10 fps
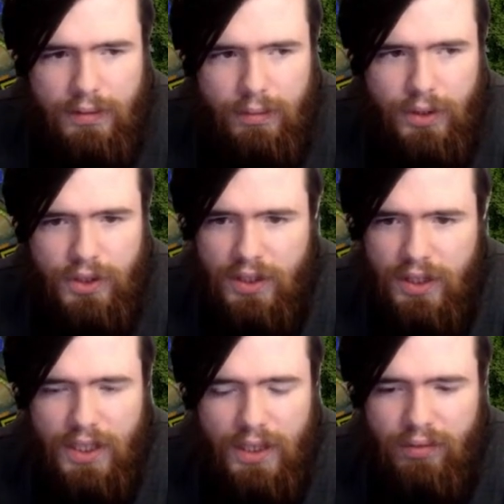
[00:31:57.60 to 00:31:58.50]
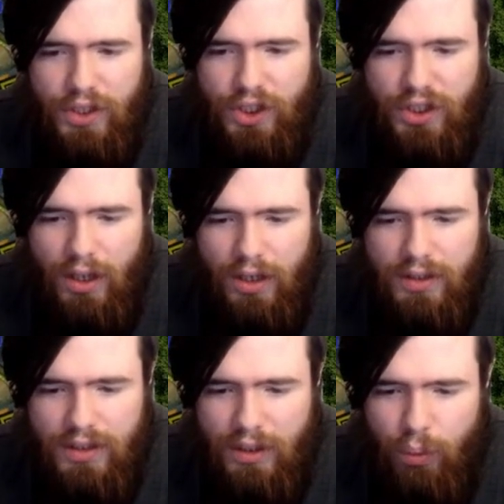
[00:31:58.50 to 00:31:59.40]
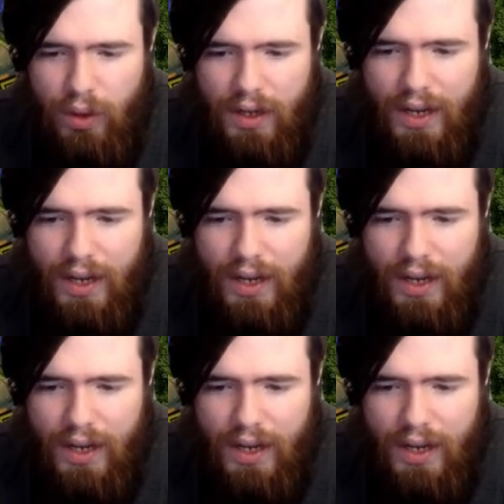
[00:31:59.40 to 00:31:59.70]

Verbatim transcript: We're just going to give it a shot, see what